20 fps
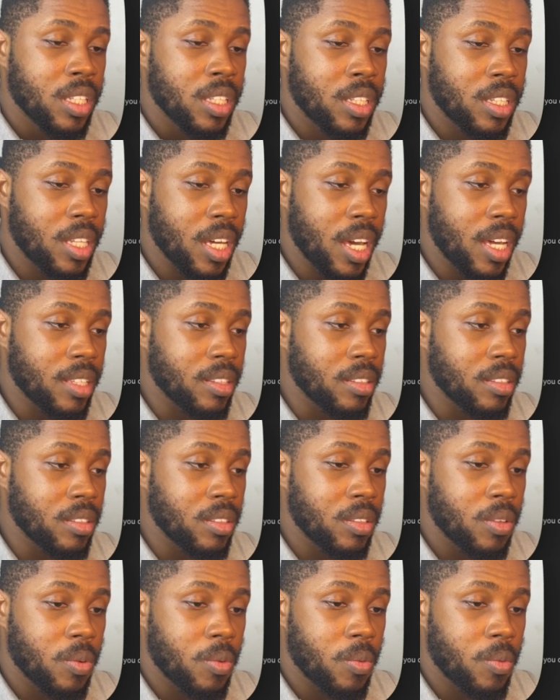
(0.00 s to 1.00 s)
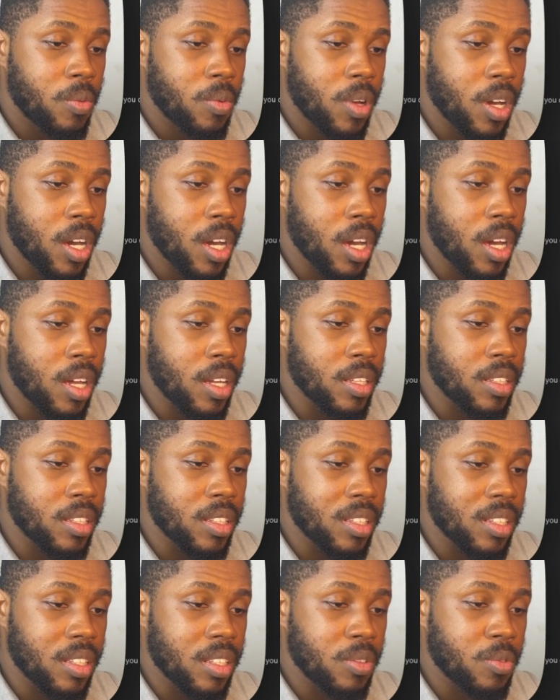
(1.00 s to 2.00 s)
Then uh,
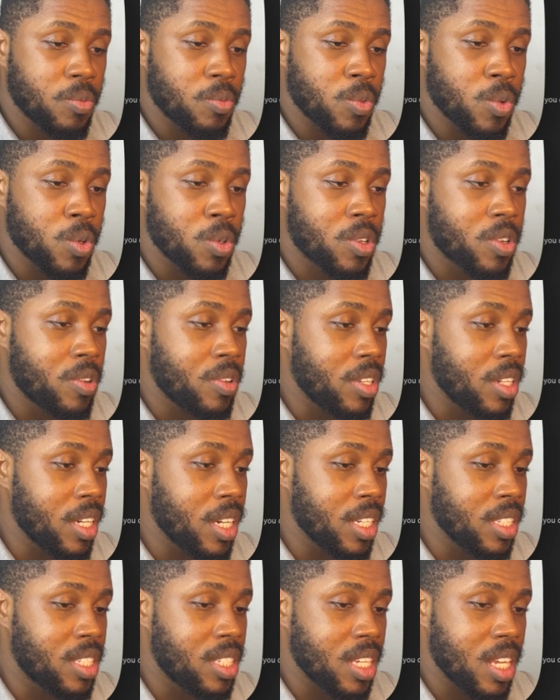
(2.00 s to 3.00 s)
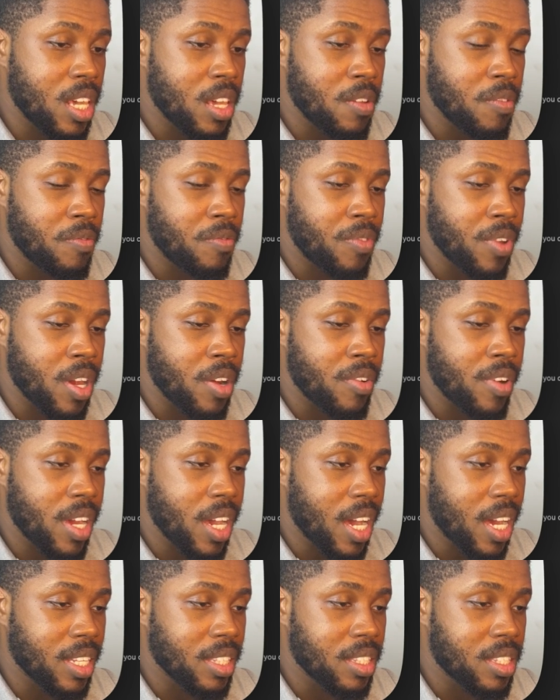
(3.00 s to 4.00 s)
we'll create a
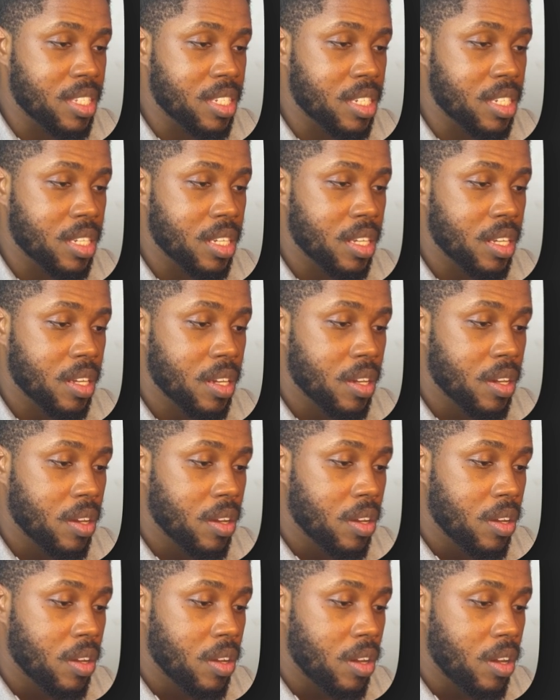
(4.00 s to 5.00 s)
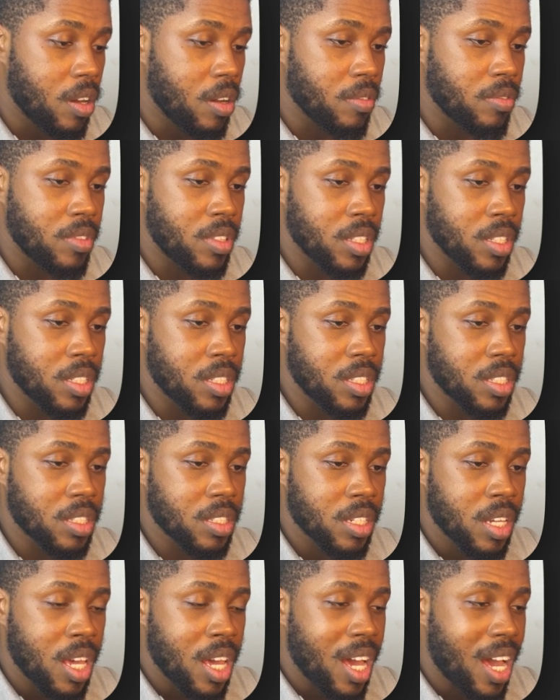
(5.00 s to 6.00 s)
variant of
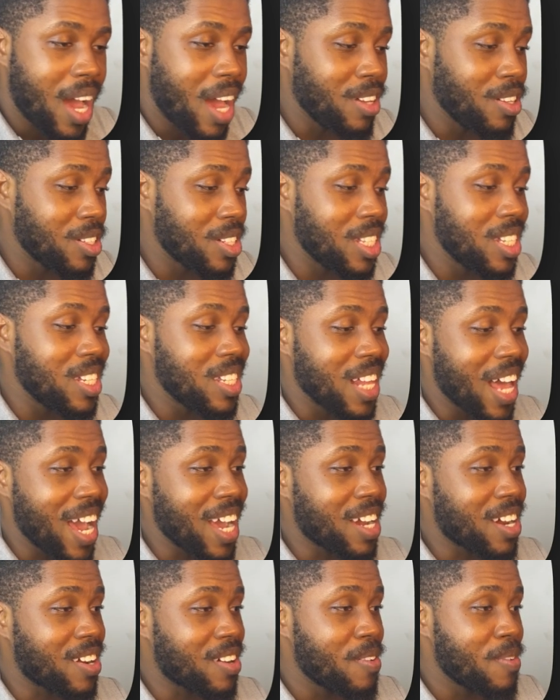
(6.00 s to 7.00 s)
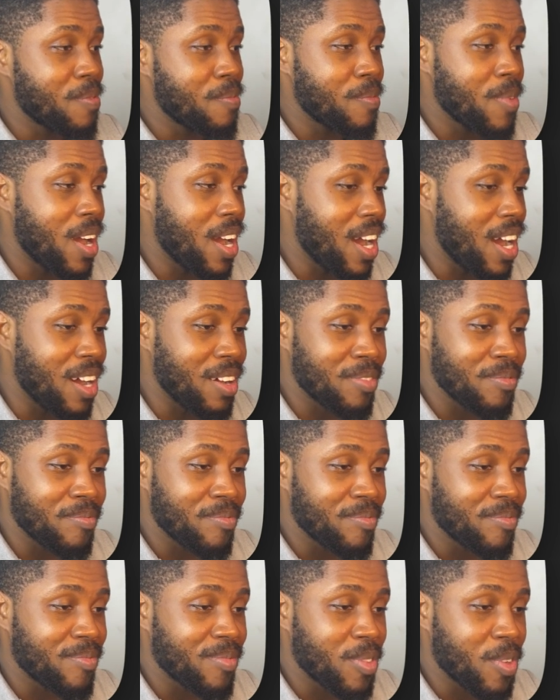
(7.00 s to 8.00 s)
this. I usually like
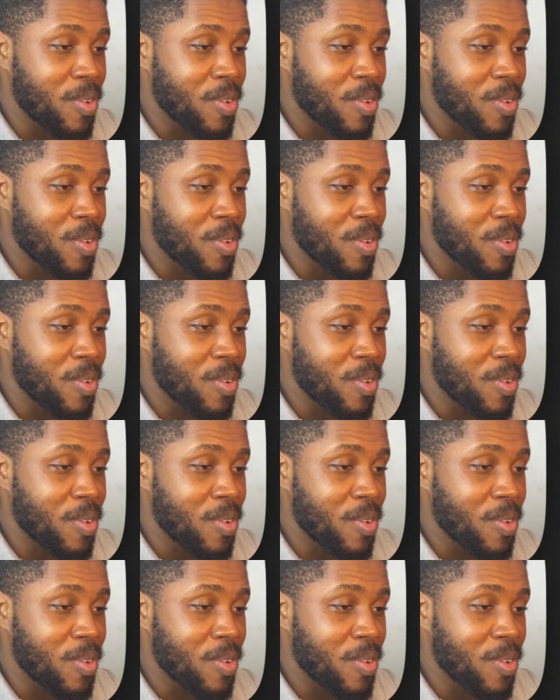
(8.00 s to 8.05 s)
um,